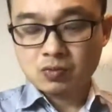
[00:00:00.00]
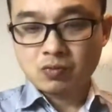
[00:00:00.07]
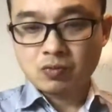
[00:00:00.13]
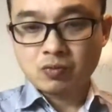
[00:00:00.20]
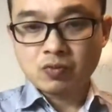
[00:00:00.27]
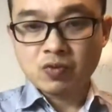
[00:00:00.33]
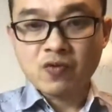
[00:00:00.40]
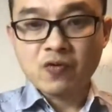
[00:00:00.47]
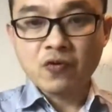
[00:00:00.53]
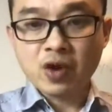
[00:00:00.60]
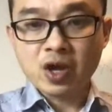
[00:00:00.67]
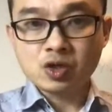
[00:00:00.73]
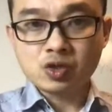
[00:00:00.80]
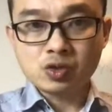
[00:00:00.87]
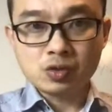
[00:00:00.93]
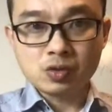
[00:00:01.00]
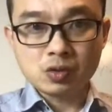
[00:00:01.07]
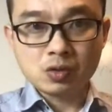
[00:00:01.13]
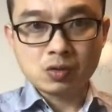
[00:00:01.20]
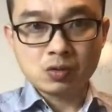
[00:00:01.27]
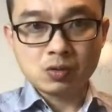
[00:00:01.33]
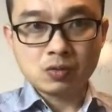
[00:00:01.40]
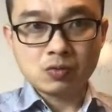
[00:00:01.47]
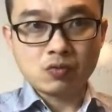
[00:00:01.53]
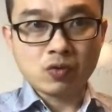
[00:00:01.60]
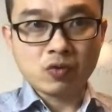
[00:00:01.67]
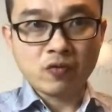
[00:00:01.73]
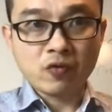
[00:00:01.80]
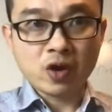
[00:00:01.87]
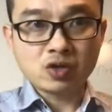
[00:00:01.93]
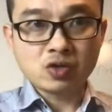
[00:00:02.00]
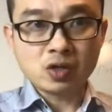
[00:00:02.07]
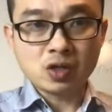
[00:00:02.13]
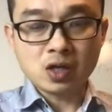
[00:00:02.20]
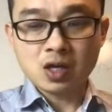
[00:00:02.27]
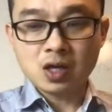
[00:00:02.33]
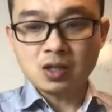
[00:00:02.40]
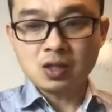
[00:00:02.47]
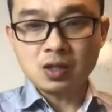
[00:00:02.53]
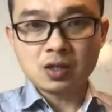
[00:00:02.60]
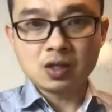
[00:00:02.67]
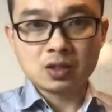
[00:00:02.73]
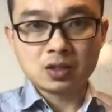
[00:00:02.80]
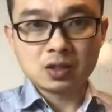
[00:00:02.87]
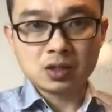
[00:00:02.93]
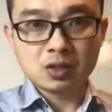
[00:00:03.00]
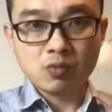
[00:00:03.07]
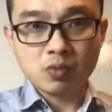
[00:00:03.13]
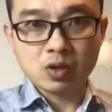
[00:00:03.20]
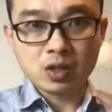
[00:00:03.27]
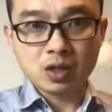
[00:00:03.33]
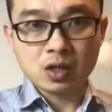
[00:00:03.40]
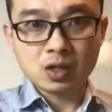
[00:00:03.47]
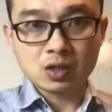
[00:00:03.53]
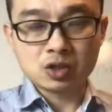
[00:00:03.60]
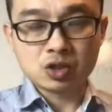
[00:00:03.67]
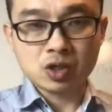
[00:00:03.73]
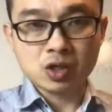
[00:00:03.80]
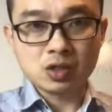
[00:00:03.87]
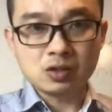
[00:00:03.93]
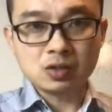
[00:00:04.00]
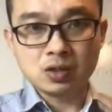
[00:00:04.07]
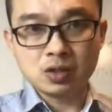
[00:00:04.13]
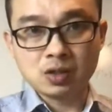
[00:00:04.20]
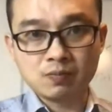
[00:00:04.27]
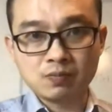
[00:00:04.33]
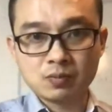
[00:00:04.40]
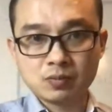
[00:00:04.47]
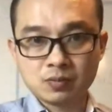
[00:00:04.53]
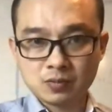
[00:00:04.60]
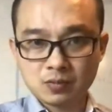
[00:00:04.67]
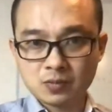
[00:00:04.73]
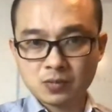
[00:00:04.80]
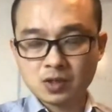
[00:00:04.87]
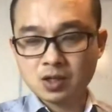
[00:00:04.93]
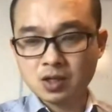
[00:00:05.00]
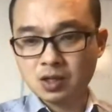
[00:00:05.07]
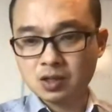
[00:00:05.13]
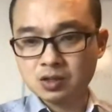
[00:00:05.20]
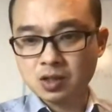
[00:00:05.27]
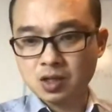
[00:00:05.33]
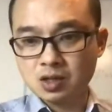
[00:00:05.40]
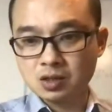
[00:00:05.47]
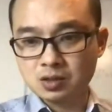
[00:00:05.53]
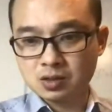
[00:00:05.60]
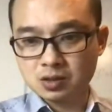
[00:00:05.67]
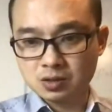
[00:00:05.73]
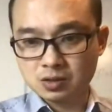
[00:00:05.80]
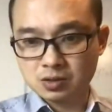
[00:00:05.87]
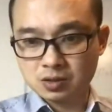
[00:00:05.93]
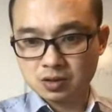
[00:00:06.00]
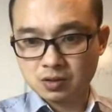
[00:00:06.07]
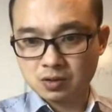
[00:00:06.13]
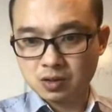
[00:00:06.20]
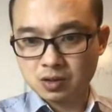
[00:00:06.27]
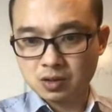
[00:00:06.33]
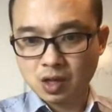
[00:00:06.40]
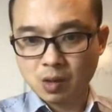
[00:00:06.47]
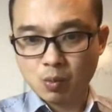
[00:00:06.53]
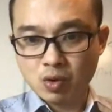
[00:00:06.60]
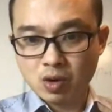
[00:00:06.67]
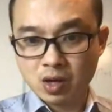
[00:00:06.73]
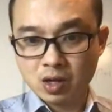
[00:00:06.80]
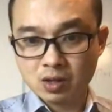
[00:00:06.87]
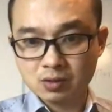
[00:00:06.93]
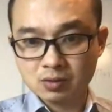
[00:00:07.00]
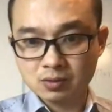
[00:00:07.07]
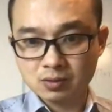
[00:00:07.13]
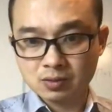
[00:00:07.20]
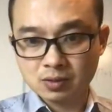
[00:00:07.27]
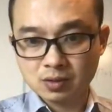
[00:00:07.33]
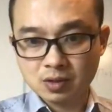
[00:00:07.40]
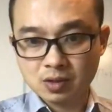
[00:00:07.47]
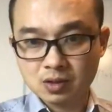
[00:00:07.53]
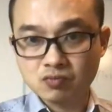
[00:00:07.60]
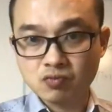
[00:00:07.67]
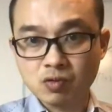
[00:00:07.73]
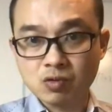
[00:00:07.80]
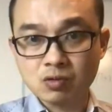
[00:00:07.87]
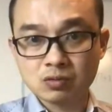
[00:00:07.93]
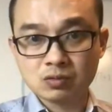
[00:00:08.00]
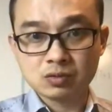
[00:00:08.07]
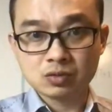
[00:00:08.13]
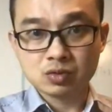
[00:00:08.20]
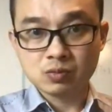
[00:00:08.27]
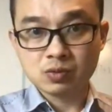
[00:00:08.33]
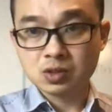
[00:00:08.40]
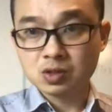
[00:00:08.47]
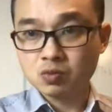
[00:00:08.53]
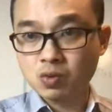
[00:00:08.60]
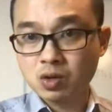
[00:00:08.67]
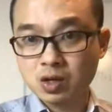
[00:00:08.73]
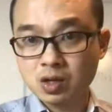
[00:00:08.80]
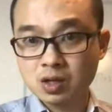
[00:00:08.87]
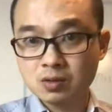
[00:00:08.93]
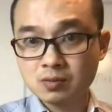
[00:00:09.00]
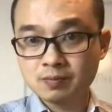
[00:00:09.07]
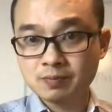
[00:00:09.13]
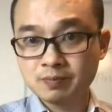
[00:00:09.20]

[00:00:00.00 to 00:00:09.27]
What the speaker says: Refresh it again and see whether it's changed. Yep. Anxiety. Sorry, double N. That's wrong. Should be just one N.